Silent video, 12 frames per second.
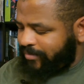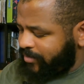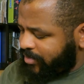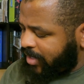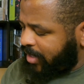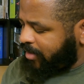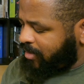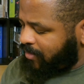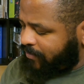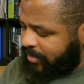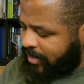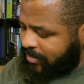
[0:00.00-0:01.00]
take it
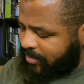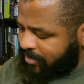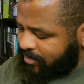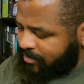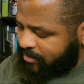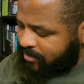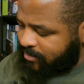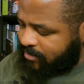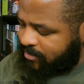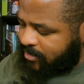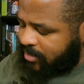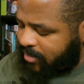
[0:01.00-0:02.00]
off, and that's it.
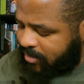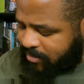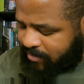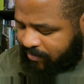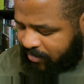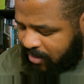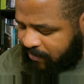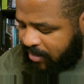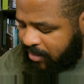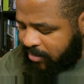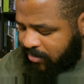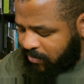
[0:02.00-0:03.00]
If
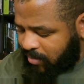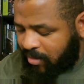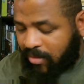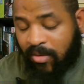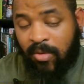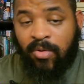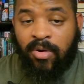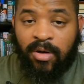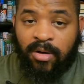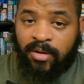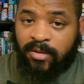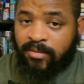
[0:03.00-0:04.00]
that doesn't work, Goo
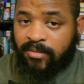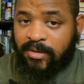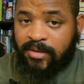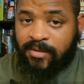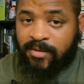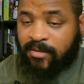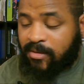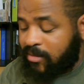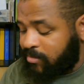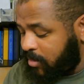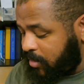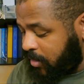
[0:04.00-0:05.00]
Gone is
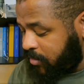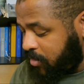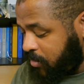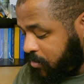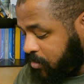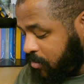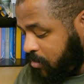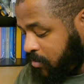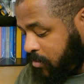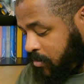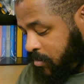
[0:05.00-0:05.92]
my next go-to.